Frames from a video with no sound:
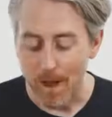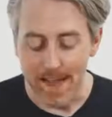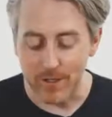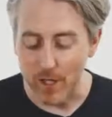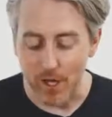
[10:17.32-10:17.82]
Why
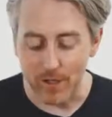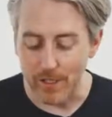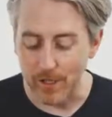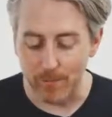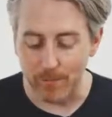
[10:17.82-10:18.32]
it's all
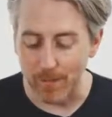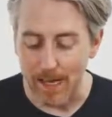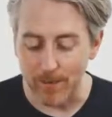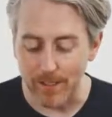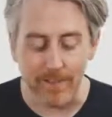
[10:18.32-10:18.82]
year
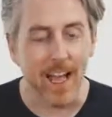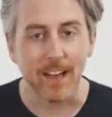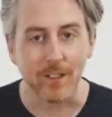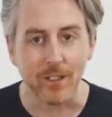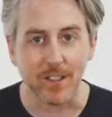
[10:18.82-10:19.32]
round and not
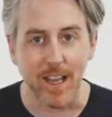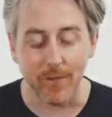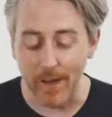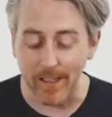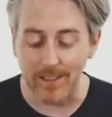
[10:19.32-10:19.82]
just on
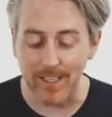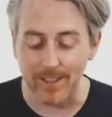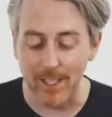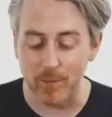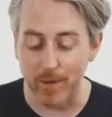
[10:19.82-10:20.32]
Valentine's
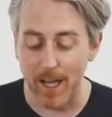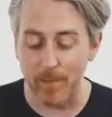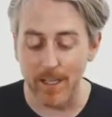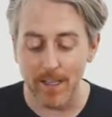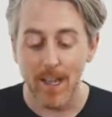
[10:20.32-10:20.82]
Day is beyond
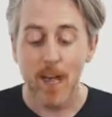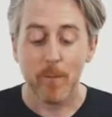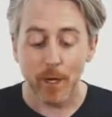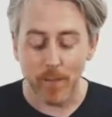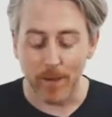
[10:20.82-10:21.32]
me,
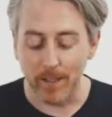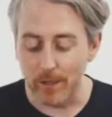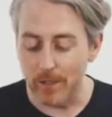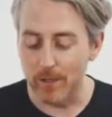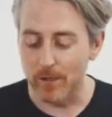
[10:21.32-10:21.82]
but apparently
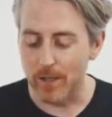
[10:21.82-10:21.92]
you can do